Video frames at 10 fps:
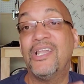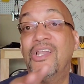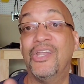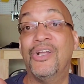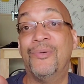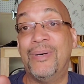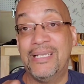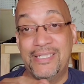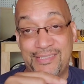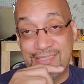Learned my
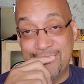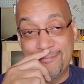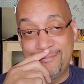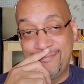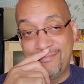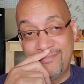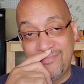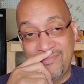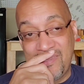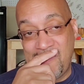lesson.
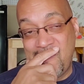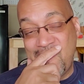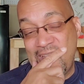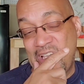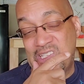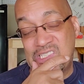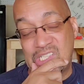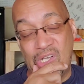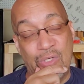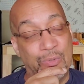
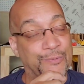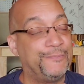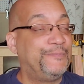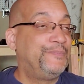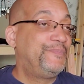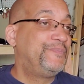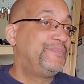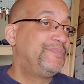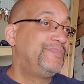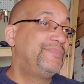So,
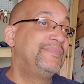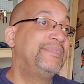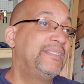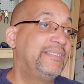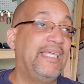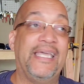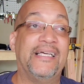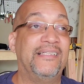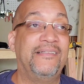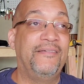yeah,
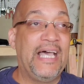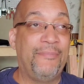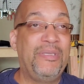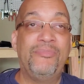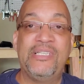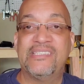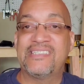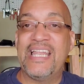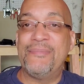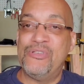how people get
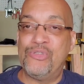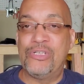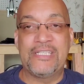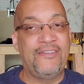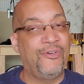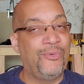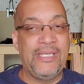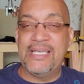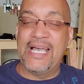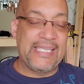sloppy drunk every
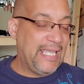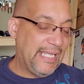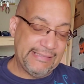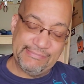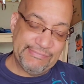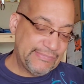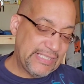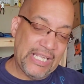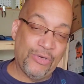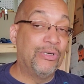week, I
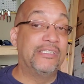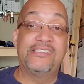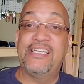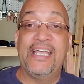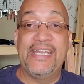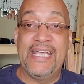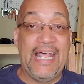don't understand that.